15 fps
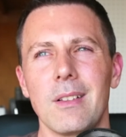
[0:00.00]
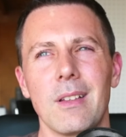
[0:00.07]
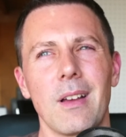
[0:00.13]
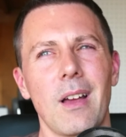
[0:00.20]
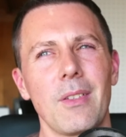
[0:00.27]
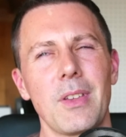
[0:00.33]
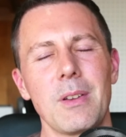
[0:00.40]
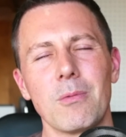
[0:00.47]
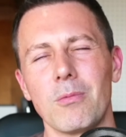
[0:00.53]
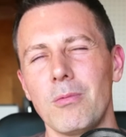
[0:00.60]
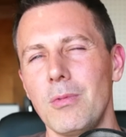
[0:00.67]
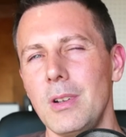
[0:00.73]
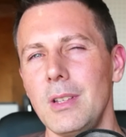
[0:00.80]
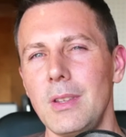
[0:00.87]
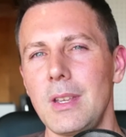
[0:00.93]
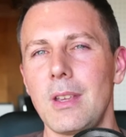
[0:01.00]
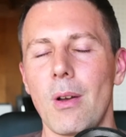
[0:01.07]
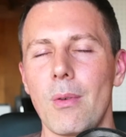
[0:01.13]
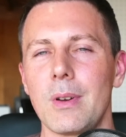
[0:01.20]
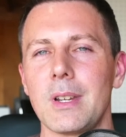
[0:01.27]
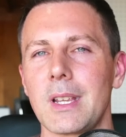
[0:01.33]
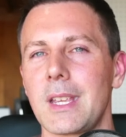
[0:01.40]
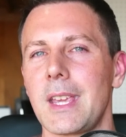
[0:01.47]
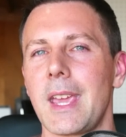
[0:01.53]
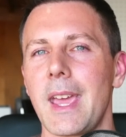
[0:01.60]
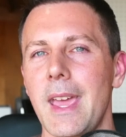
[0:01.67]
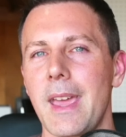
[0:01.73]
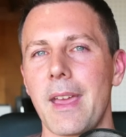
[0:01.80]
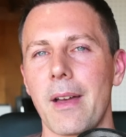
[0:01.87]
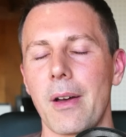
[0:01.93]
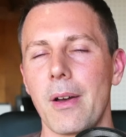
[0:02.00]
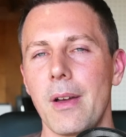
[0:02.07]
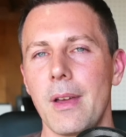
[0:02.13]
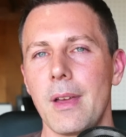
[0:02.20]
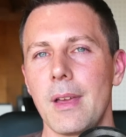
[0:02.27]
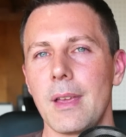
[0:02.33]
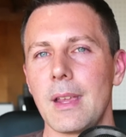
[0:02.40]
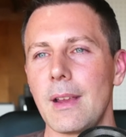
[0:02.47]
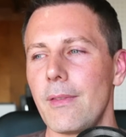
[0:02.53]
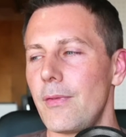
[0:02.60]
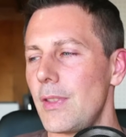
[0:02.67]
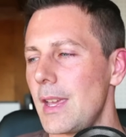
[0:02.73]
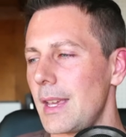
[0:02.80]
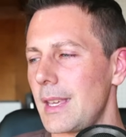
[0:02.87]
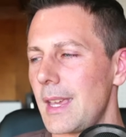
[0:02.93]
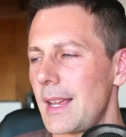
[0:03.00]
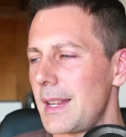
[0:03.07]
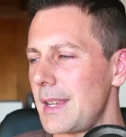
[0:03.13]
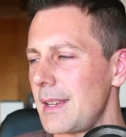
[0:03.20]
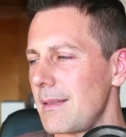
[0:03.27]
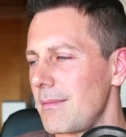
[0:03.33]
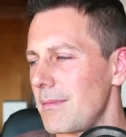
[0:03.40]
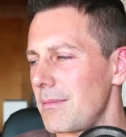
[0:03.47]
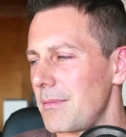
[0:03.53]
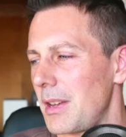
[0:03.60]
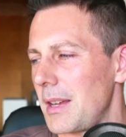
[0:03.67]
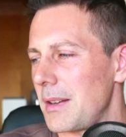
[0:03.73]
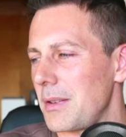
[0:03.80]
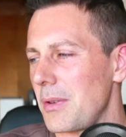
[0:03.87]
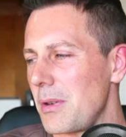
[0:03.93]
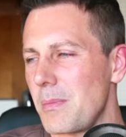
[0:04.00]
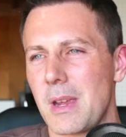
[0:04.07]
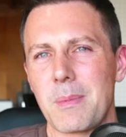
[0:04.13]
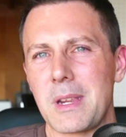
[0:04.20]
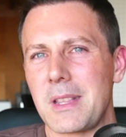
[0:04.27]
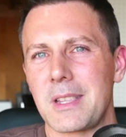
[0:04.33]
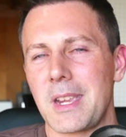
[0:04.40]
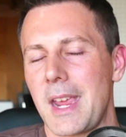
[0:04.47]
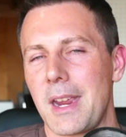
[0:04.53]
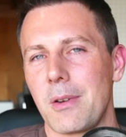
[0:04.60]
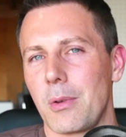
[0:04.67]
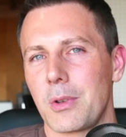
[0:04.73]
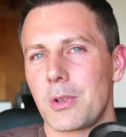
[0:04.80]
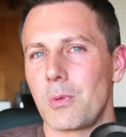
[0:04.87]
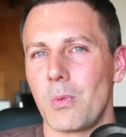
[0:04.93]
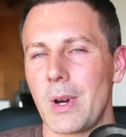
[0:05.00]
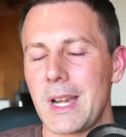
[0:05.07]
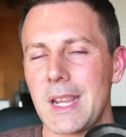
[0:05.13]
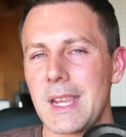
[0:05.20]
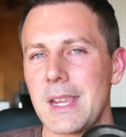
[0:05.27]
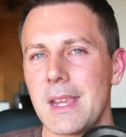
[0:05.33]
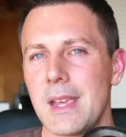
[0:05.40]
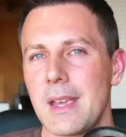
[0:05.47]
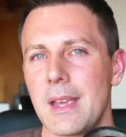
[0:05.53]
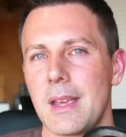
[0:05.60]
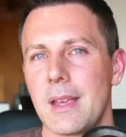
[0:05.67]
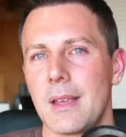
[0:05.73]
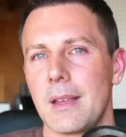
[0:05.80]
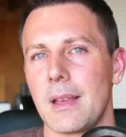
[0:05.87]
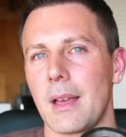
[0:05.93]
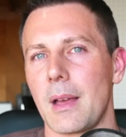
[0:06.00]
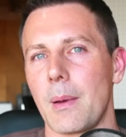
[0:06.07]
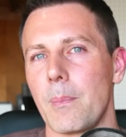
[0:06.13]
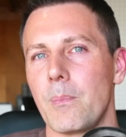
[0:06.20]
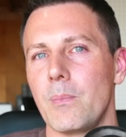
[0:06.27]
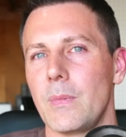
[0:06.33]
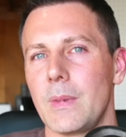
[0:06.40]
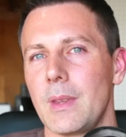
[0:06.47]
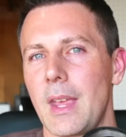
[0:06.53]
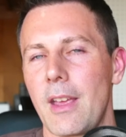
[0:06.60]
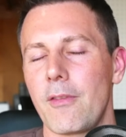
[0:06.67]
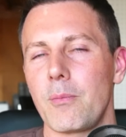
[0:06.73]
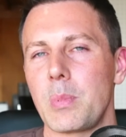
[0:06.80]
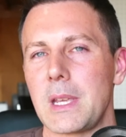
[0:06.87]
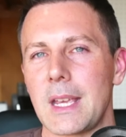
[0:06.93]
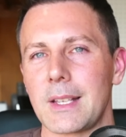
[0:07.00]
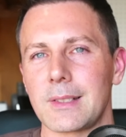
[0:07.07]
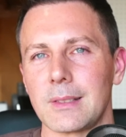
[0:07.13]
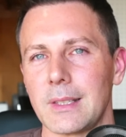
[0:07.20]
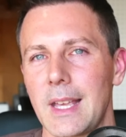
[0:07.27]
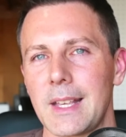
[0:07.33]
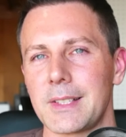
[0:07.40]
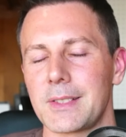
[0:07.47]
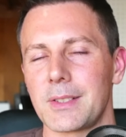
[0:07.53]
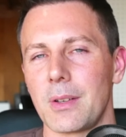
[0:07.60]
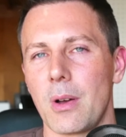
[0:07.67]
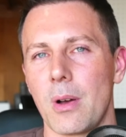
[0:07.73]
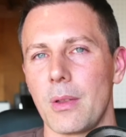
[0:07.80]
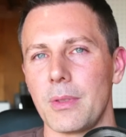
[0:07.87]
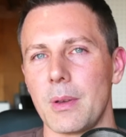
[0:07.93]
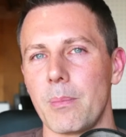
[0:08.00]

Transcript: are they really going to care if they're getting, I don't know, maybe 10 or 20 uh, FPS less on the